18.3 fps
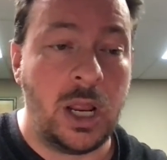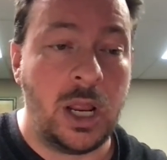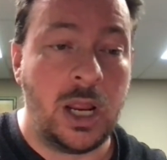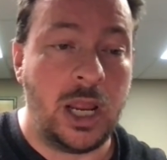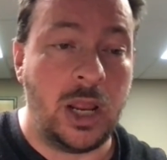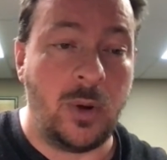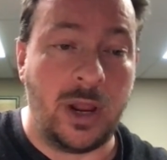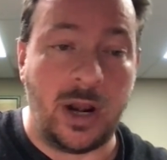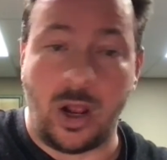
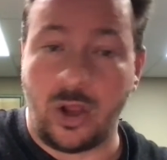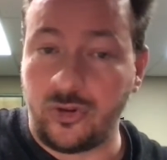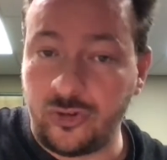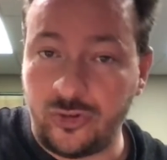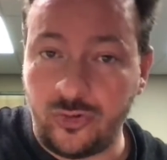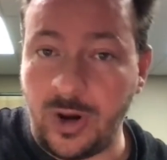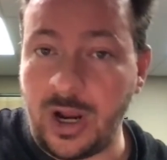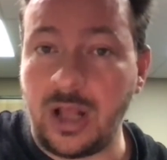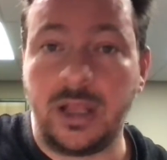
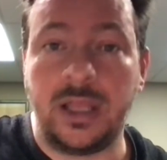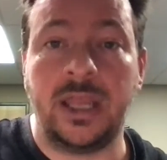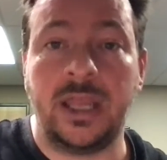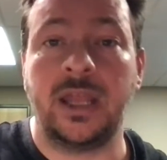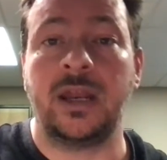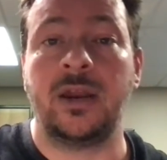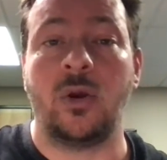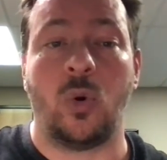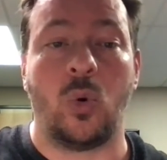
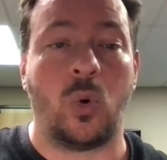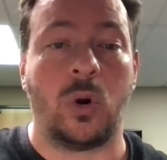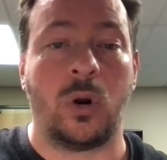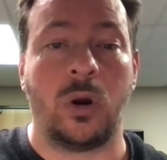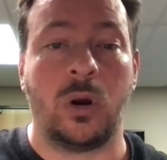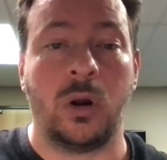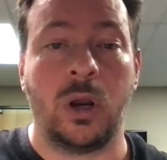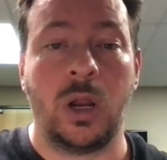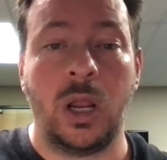Australian
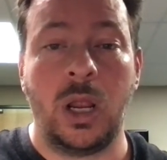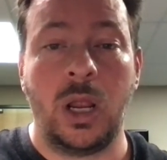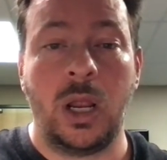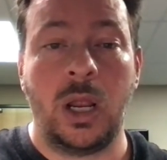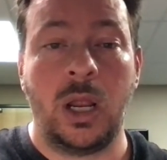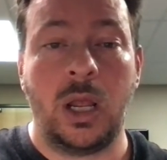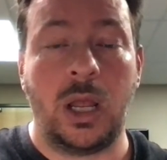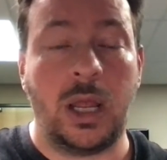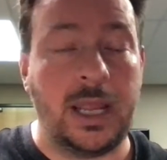or
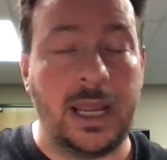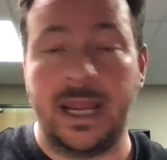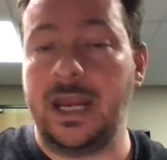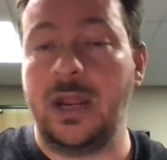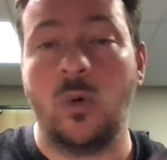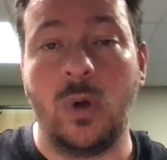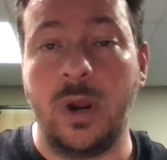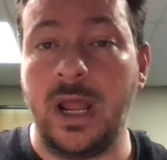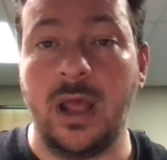
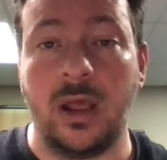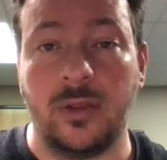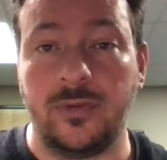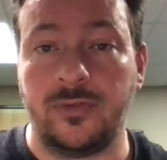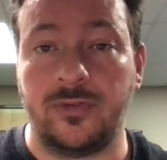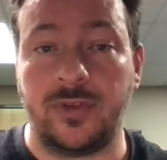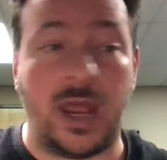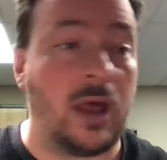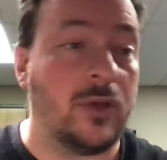anyone else,
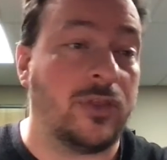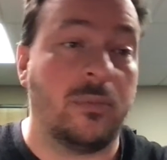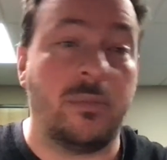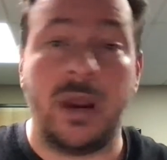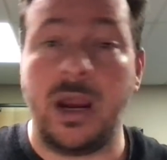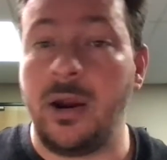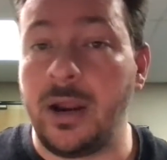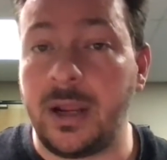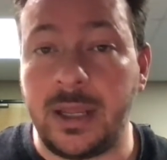South
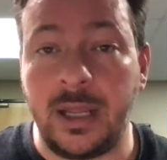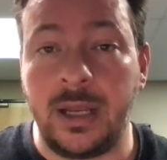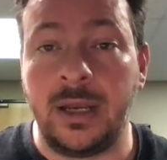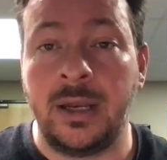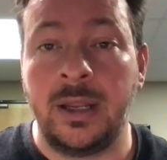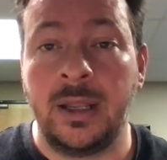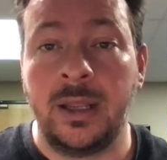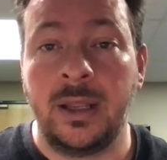American,